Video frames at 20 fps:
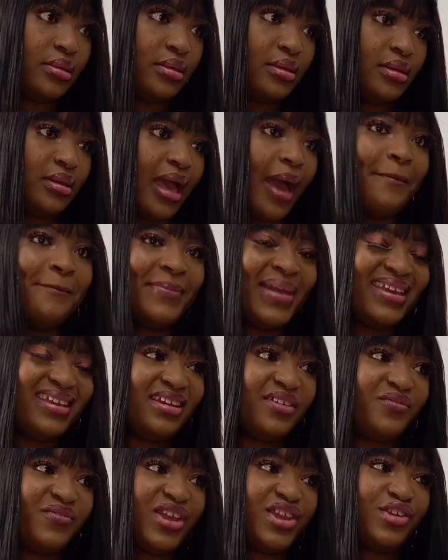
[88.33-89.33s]
I'm making
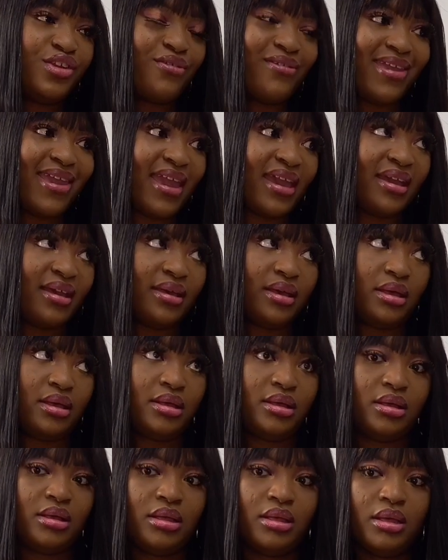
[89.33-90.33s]
a video here.
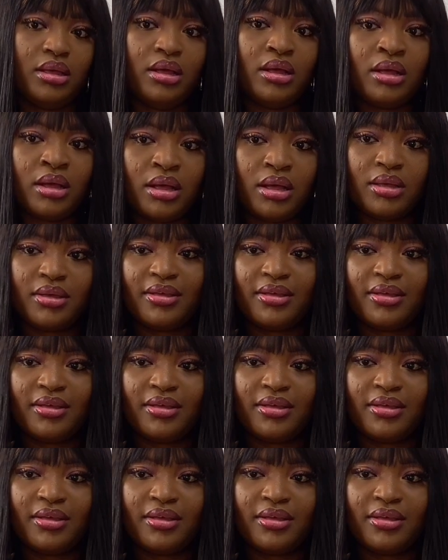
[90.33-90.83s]
Ah,